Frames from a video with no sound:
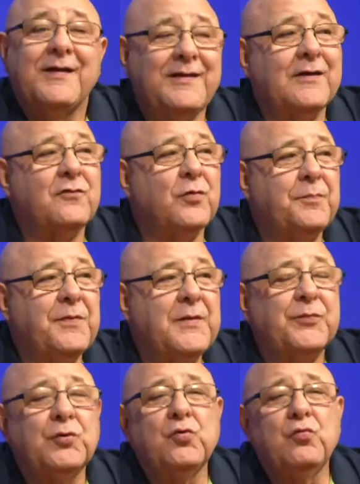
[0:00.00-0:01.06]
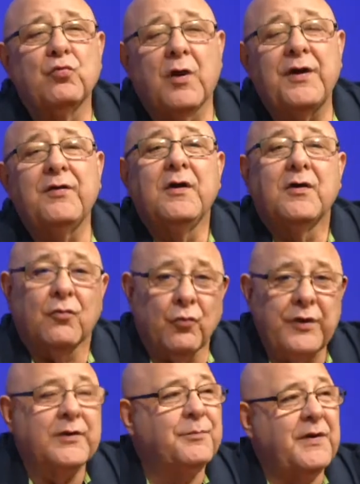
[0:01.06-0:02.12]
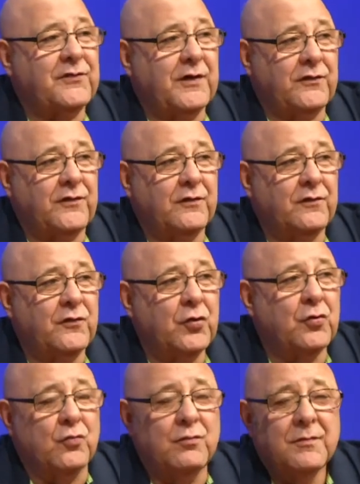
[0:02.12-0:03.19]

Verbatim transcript: That's what people who run real businesses do.